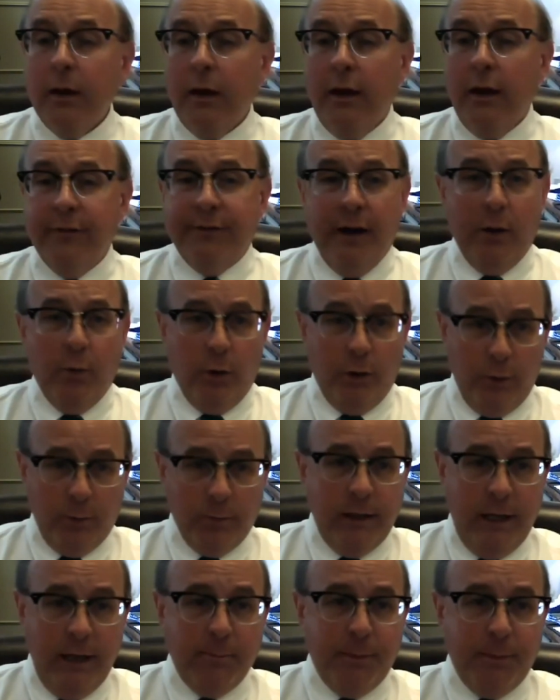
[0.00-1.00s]
if I were to
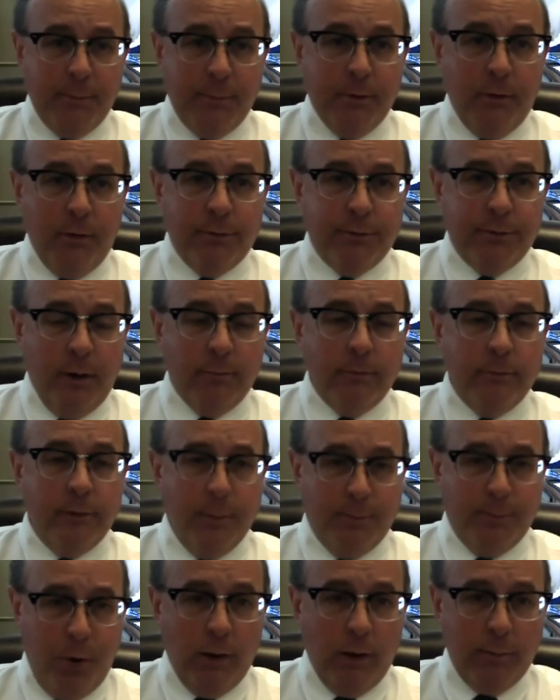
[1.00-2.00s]
keep people from
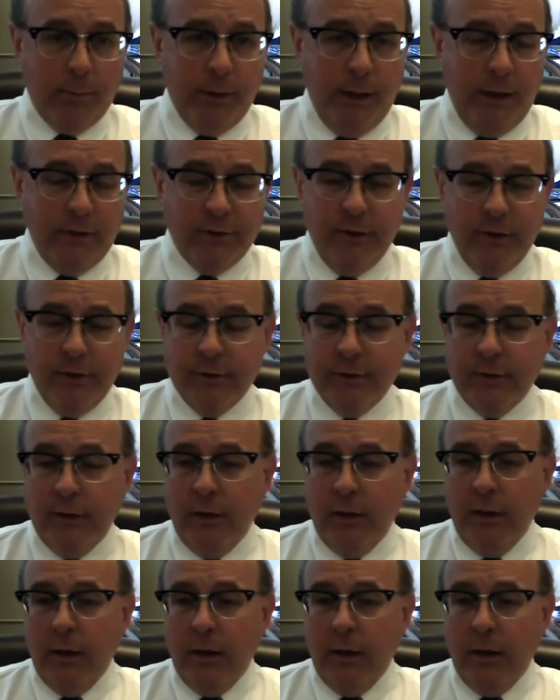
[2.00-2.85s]
the polling places.